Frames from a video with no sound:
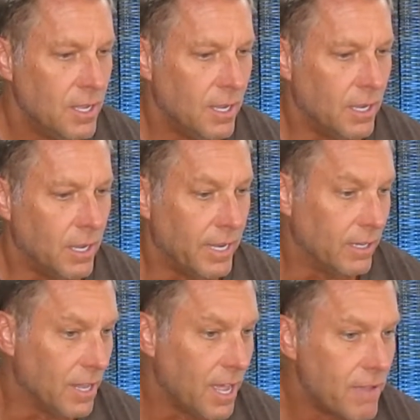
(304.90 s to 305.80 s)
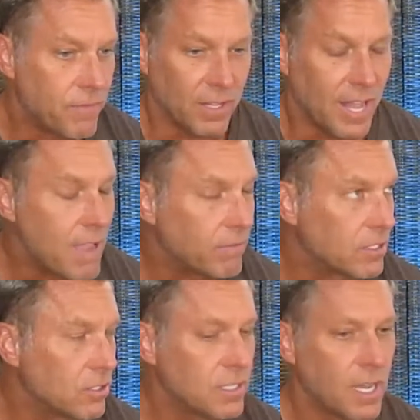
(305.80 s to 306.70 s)
uh, and life and
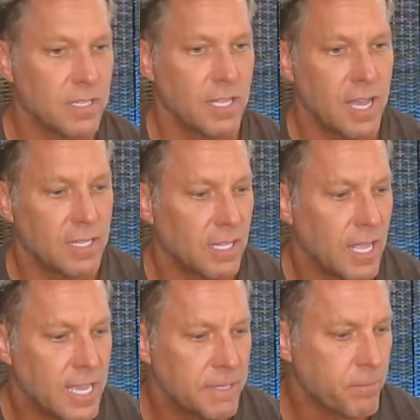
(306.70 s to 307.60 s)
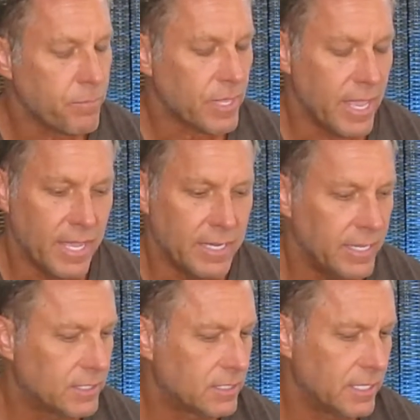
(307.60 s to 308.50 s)
livelihood on on the line and it's